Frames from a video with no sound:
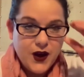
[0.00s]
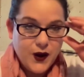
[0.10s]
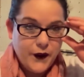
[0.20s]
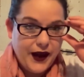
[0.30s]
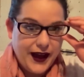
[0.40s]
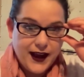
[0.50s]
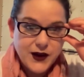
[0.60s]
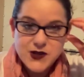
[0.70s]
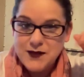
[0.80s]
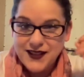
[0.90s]
okay,
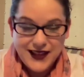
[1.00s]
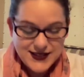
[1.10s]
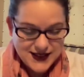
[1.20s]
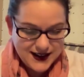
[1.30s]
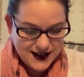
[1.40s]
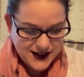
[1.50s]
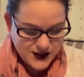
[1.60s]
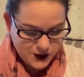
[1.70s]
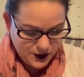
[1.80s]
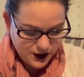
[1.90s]
here's my lesson. I need
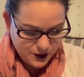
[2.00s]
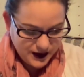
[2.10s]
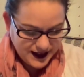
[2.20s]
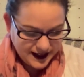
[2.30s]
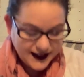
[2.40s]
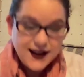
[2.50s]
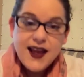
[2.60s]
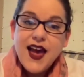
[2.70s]
to be obedient.